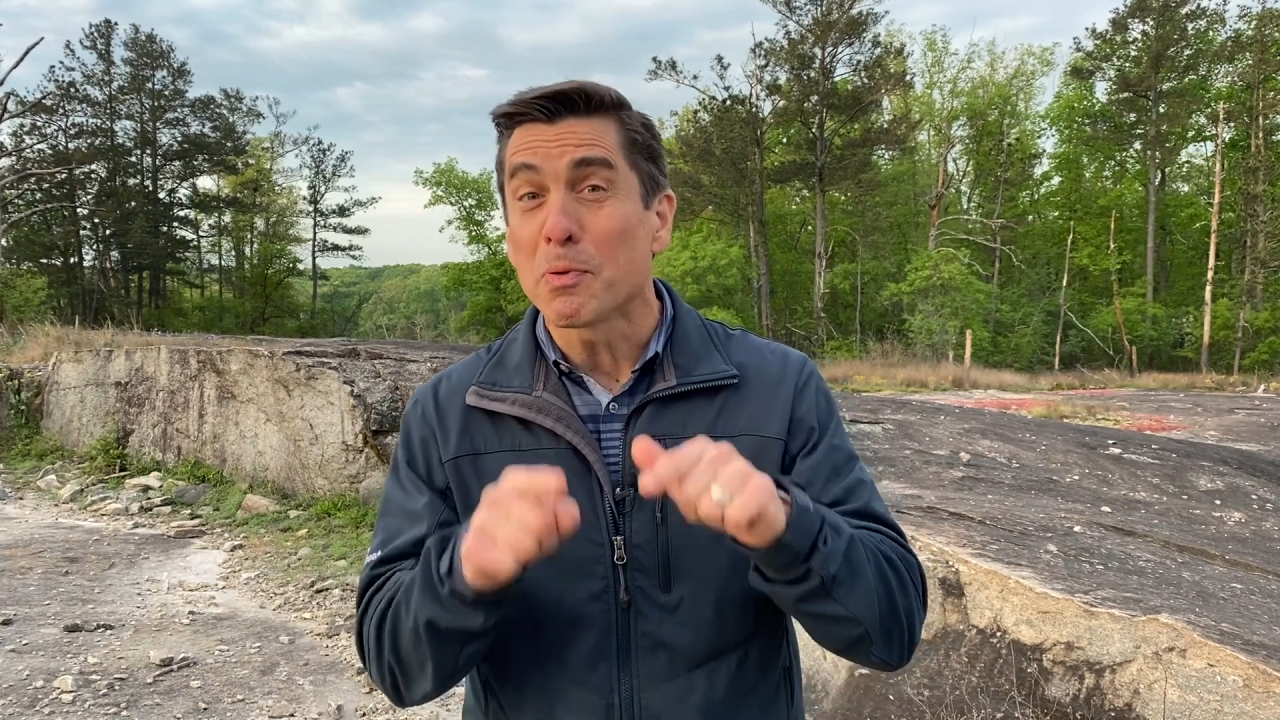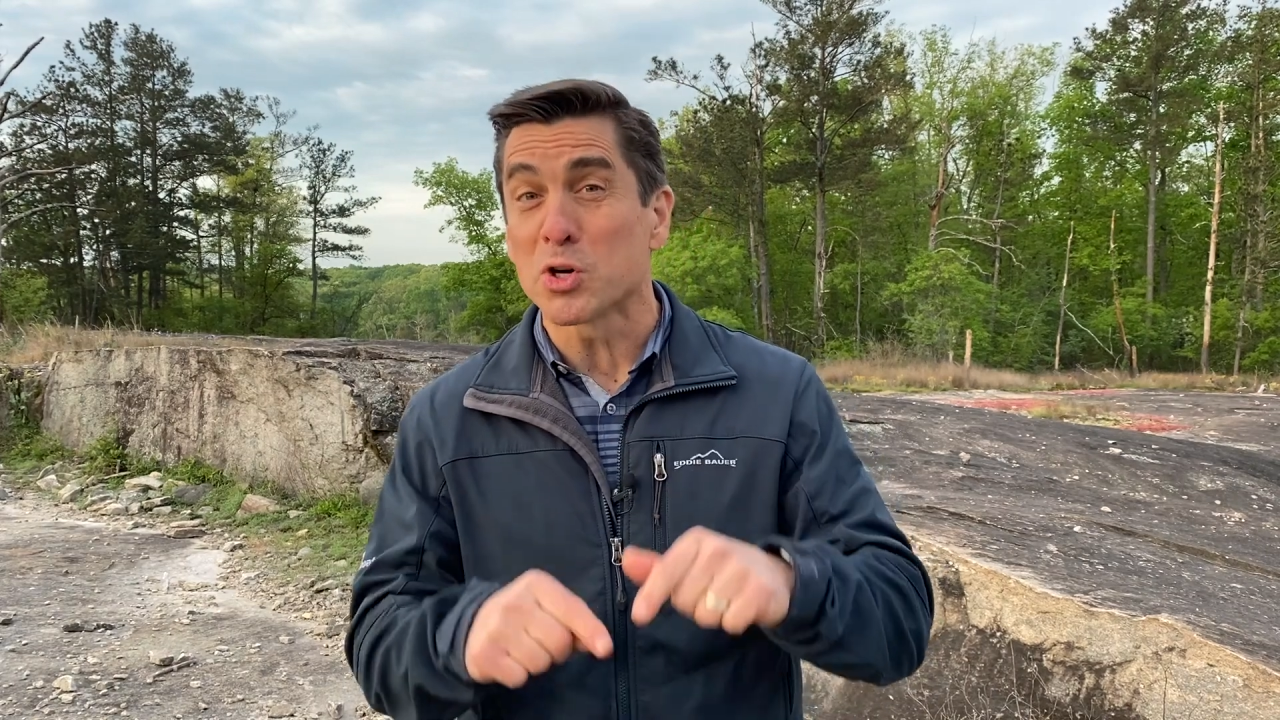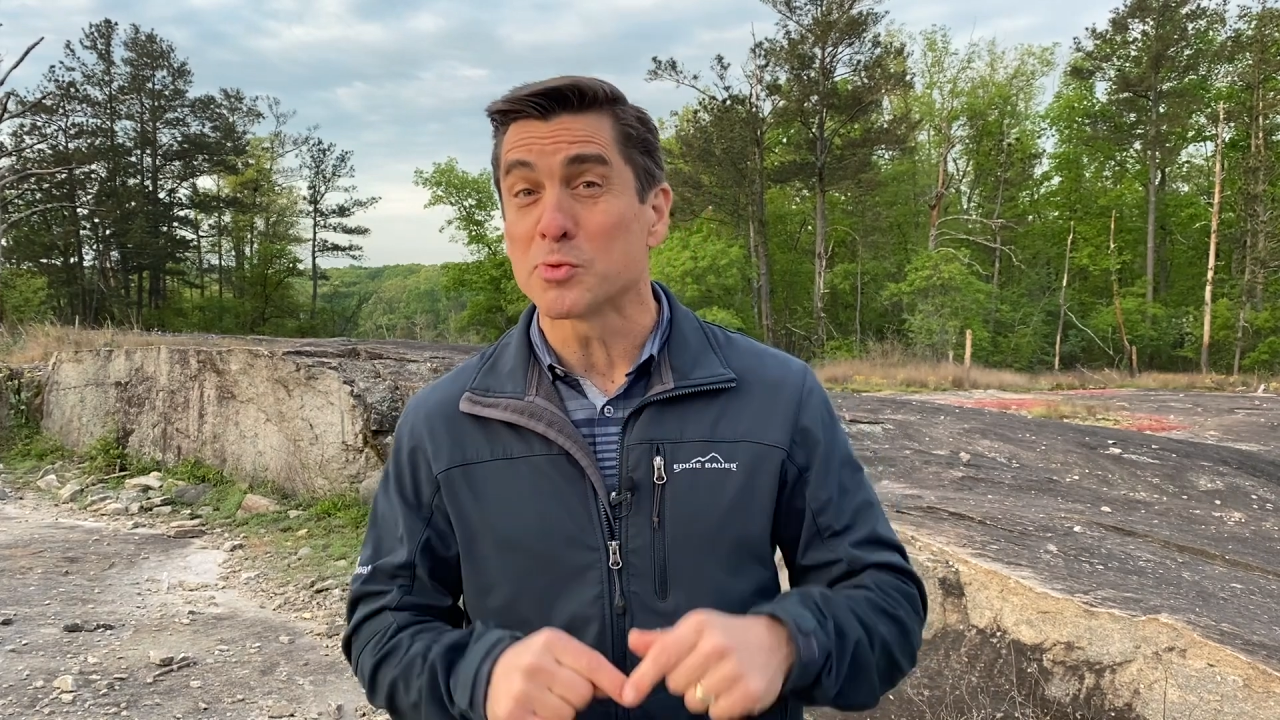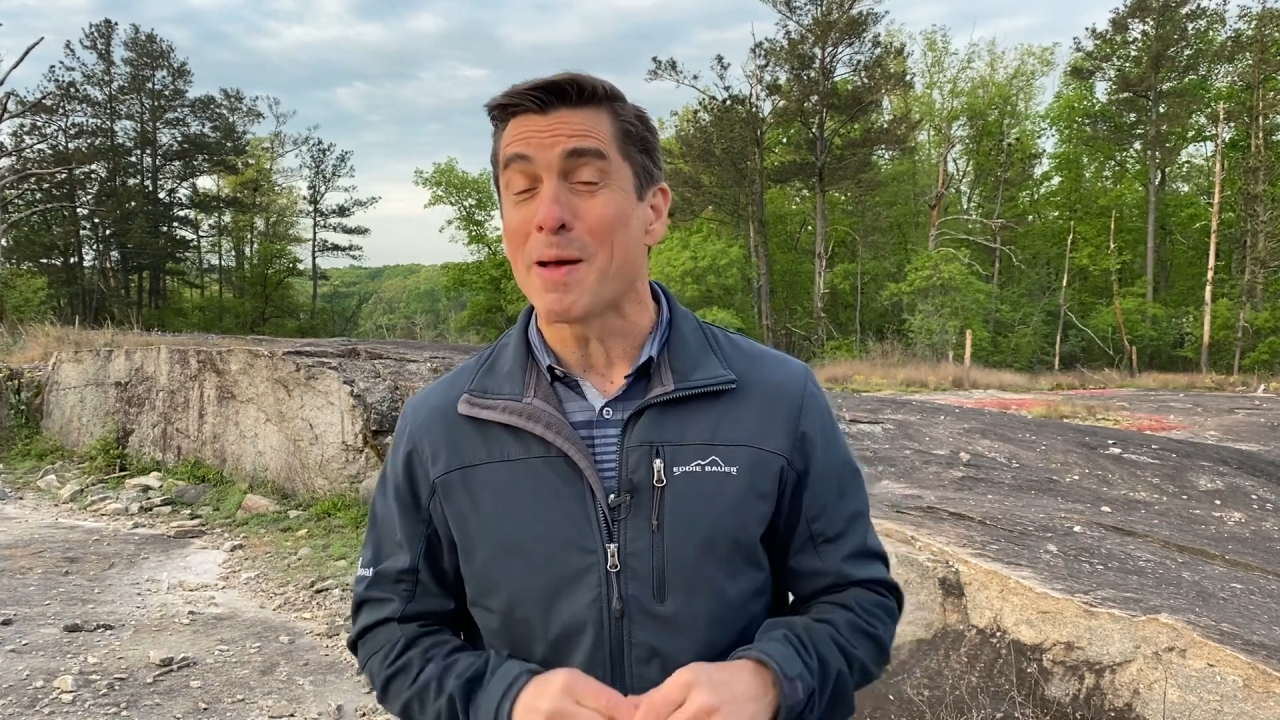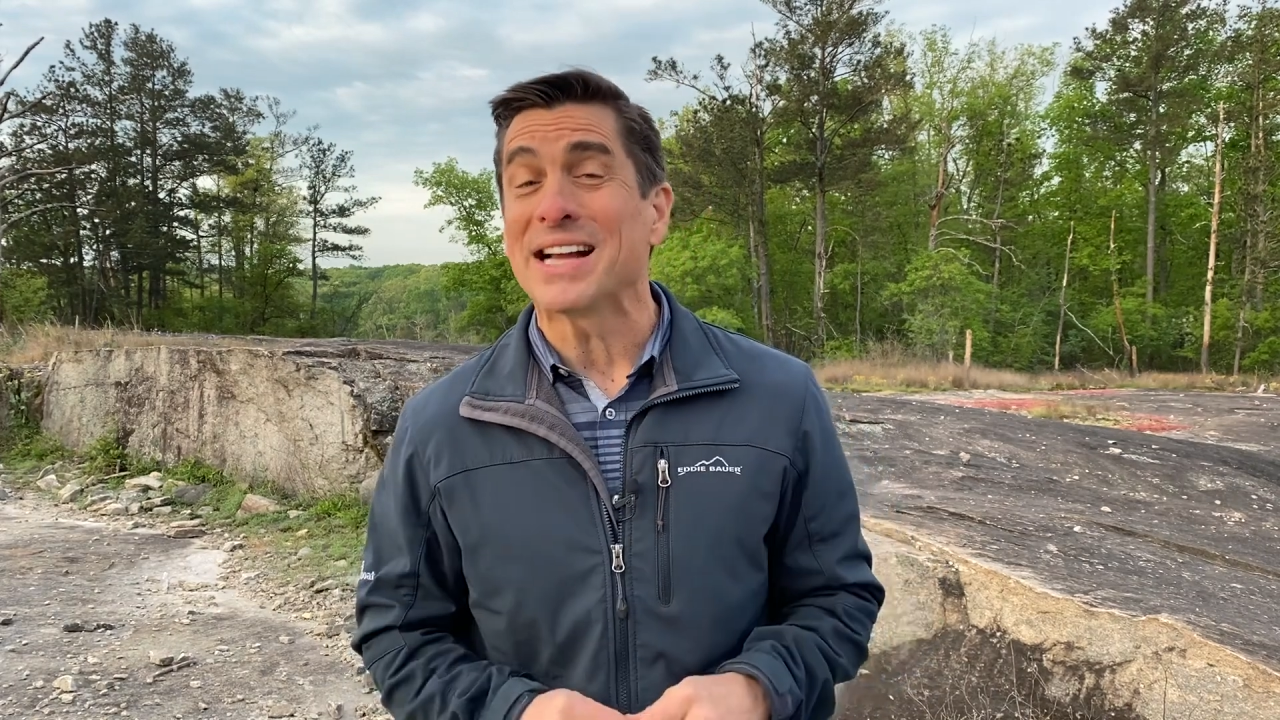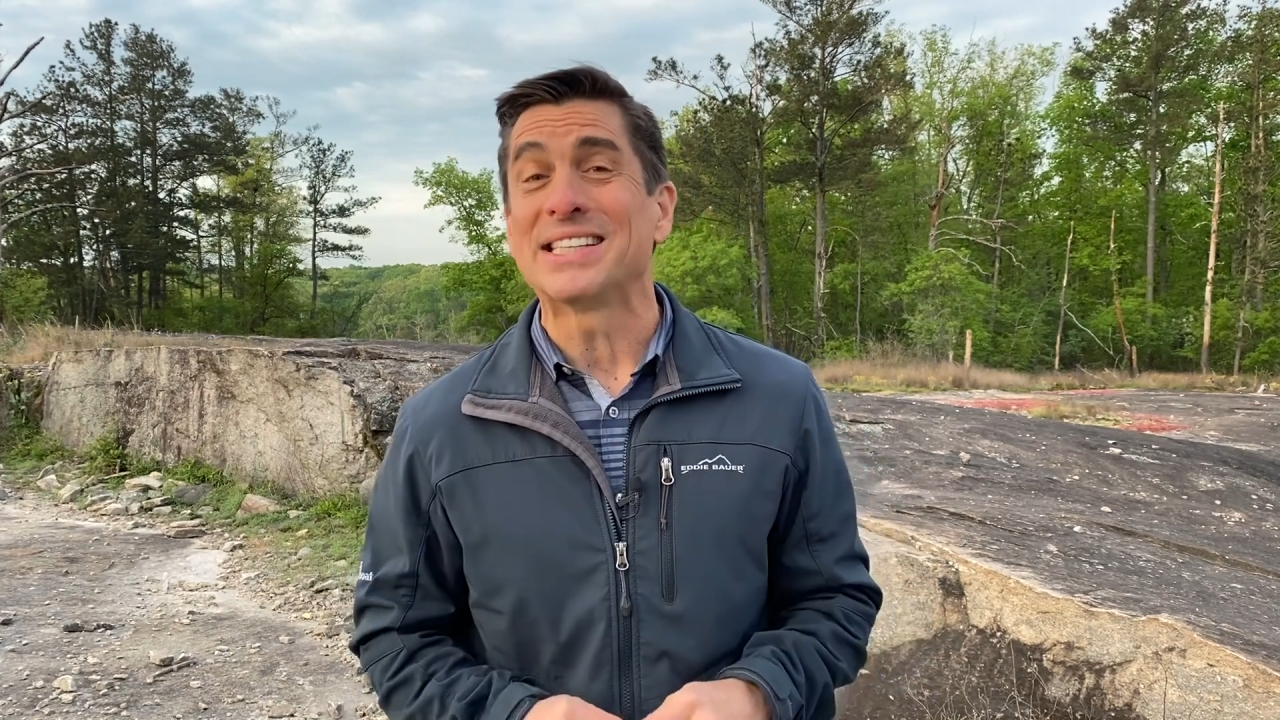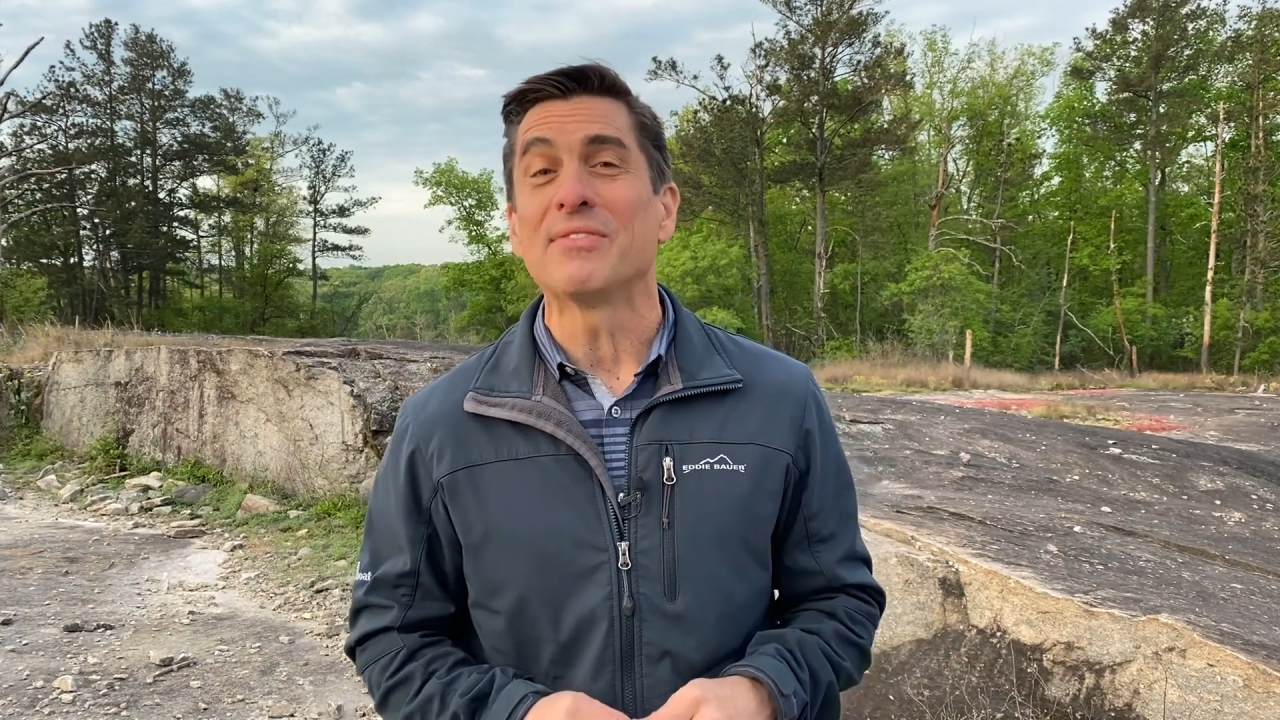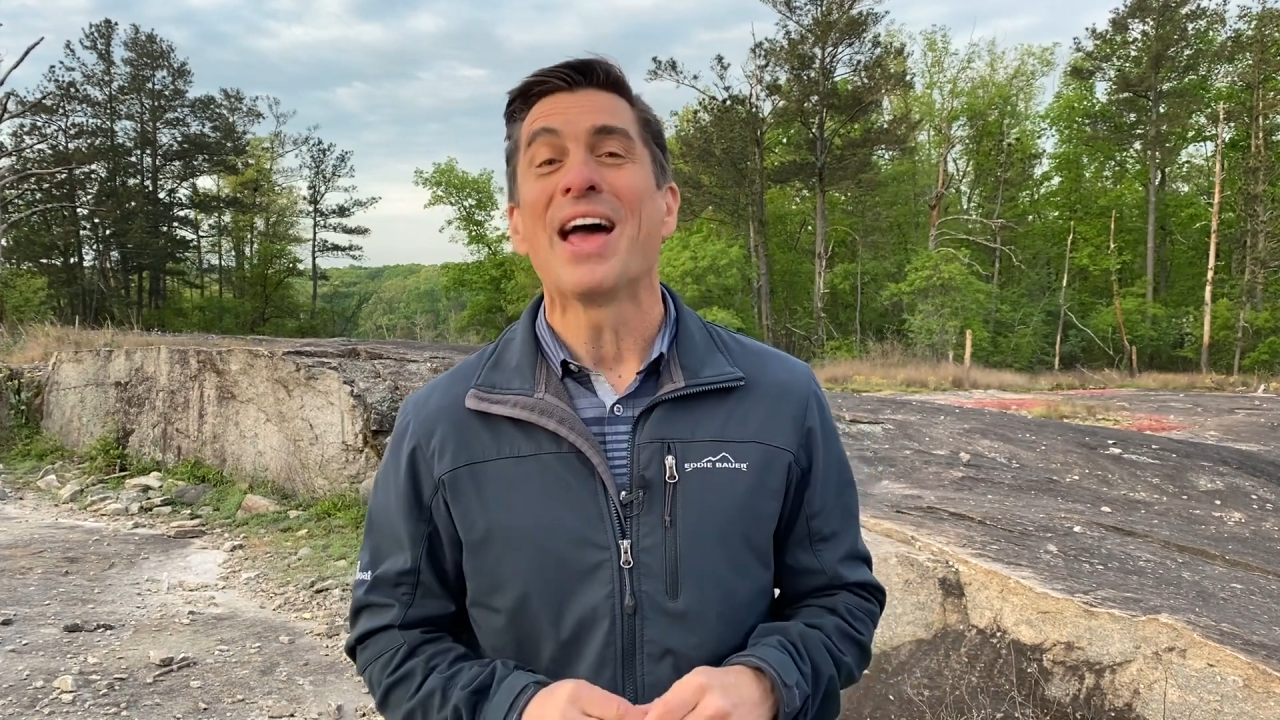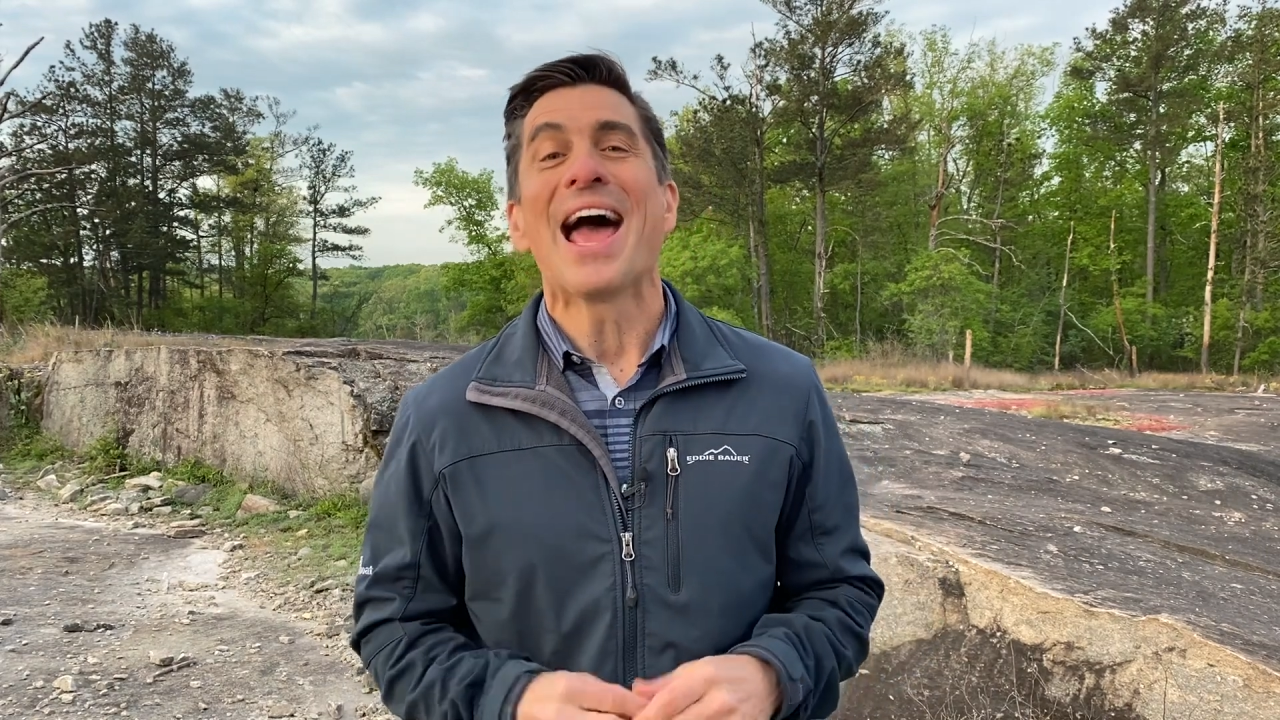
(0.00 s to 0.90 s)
perspective